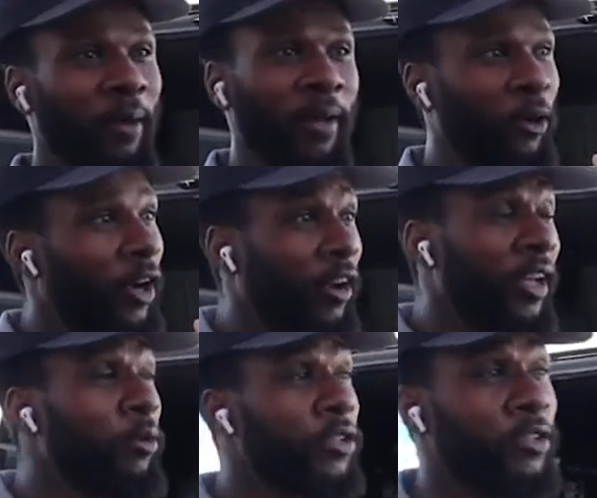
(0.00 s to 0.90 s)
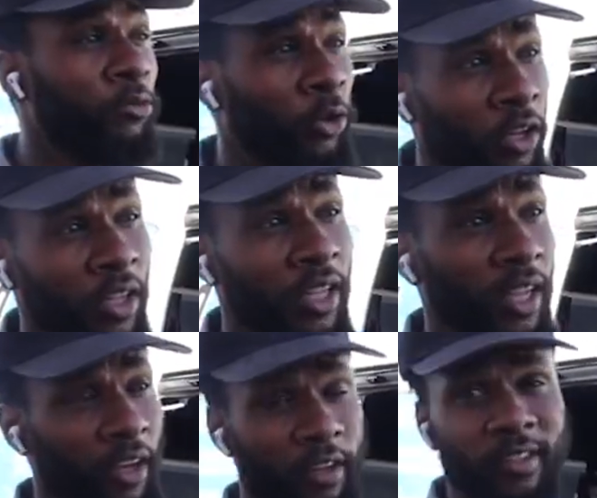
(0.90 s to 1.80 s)
I'm going to be real. He was
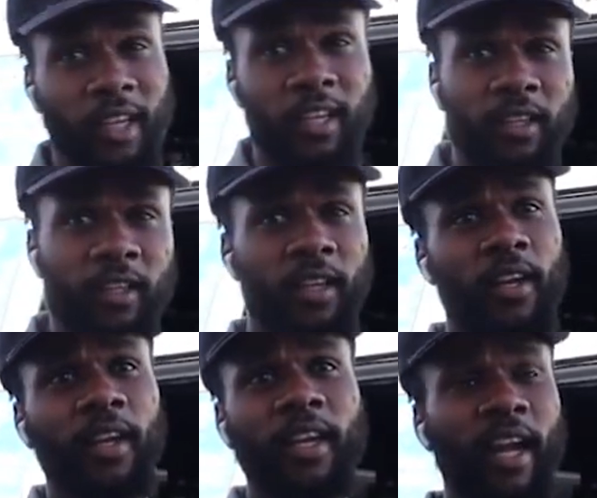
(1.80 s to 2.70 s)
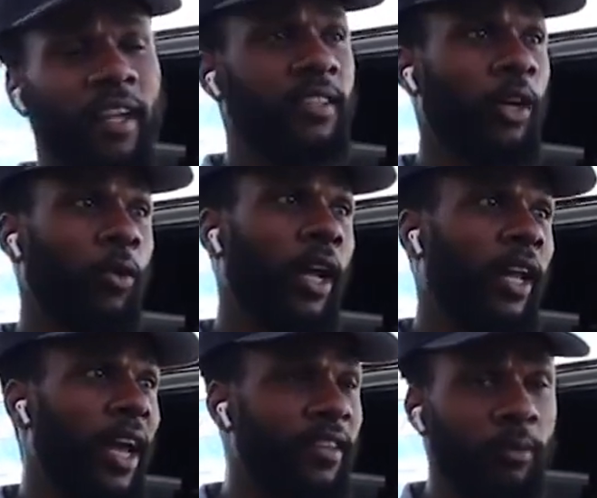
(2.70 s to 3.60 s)
really irritated, and I could tell when
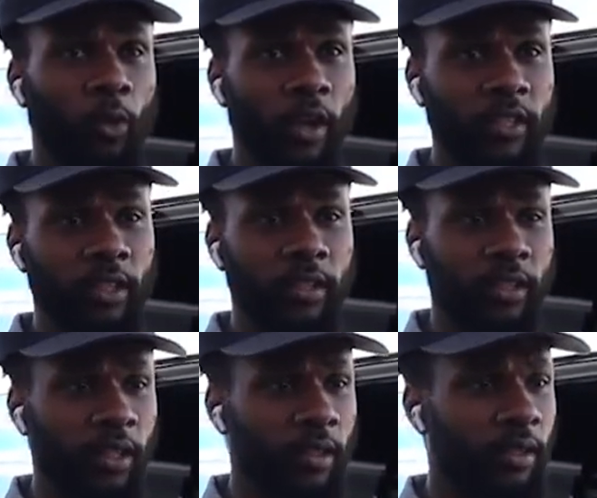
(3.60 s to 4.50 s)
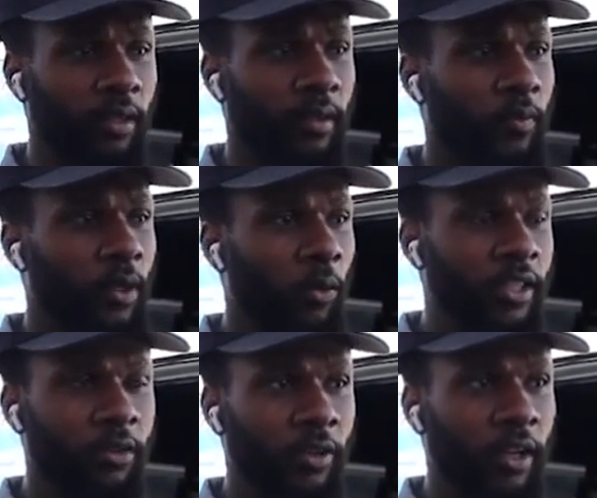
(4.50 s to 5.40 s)
I'd asked him questions, and
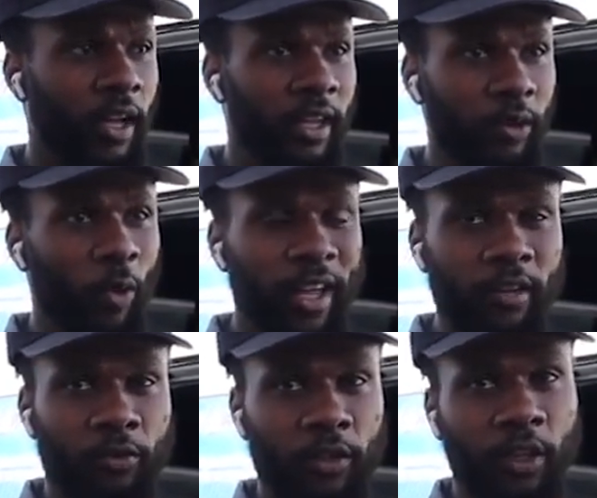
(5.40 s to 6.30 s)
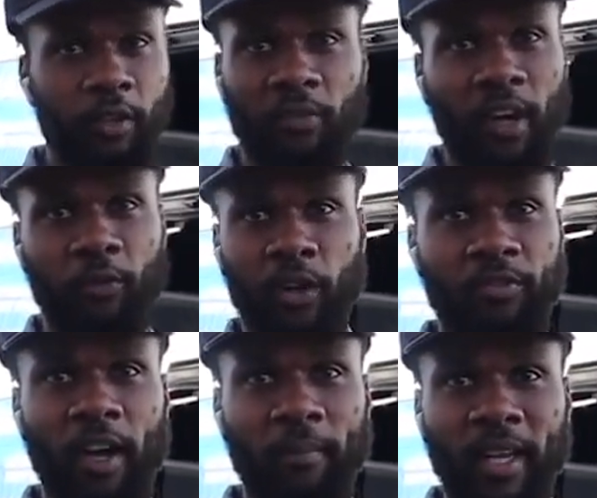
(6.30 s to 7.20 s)
once he figured out he waited for 35, 45